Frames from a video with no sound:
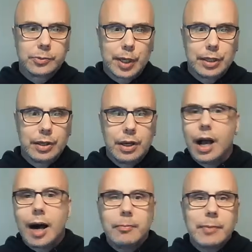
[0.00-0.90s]
spend.
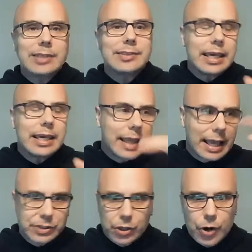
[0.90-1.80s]
I'm not saying
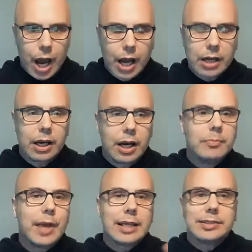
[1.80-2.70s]
that's a crock.
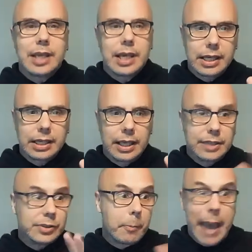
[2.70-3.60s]
I'm not saying
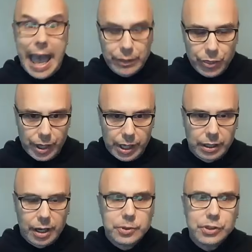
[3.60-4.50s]
it's a bad
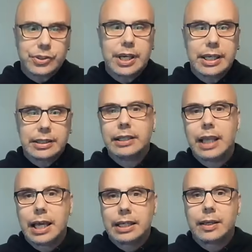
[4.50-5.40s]
thing. I'm just saying that
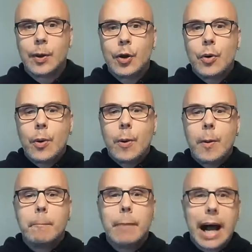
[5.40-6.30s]
like
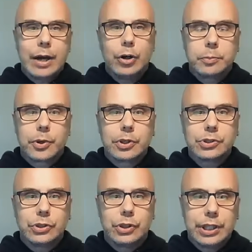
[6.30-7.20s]
my own
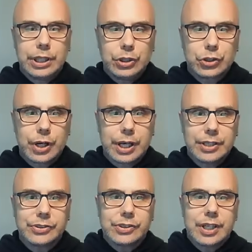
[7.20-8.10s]
personal
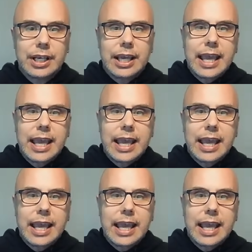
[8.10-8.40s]
interest,